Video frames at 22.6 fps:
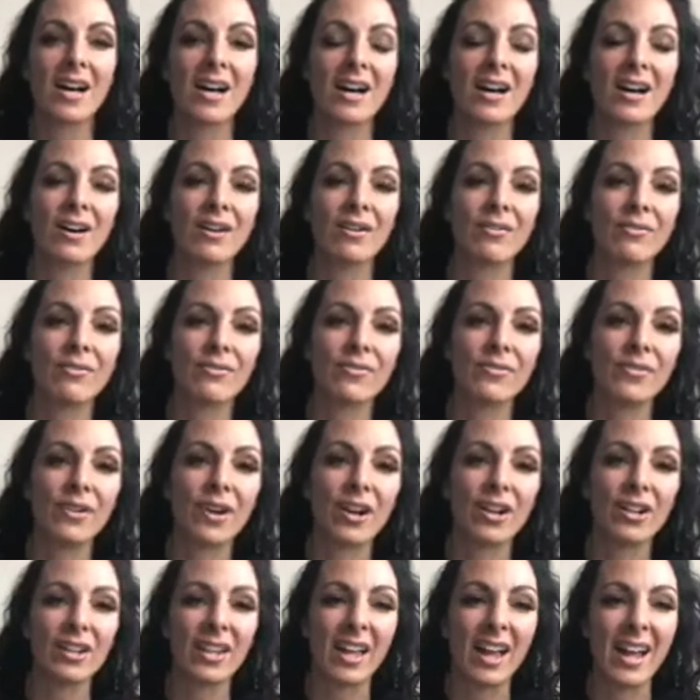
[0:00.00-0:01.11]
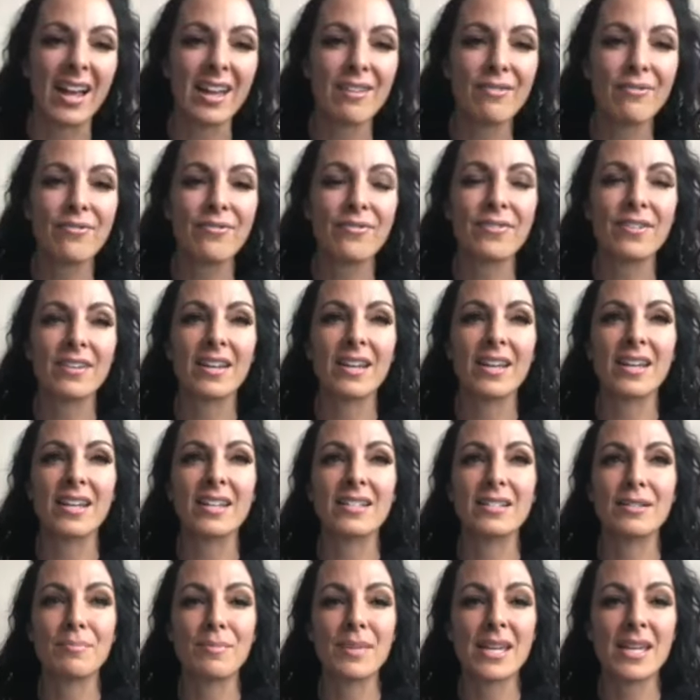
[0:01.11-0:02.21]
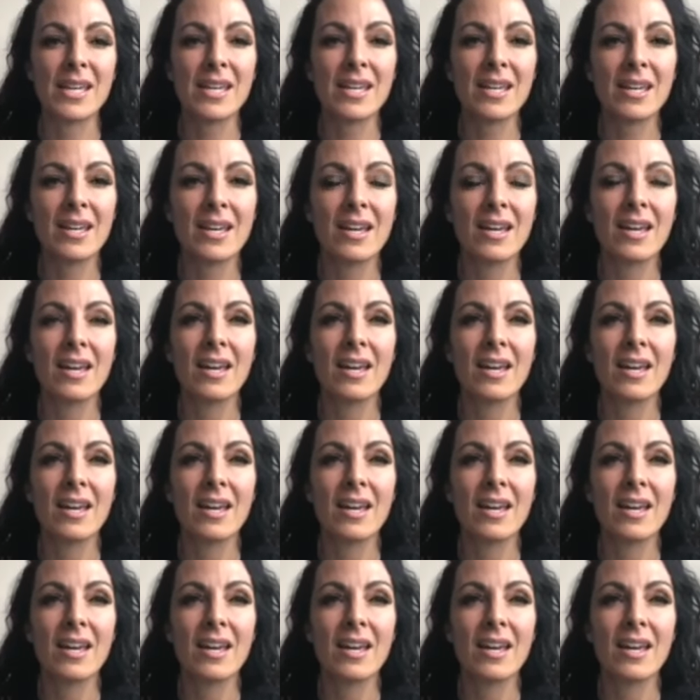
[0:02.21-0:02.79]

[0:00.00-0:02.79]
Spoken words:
of our life to me.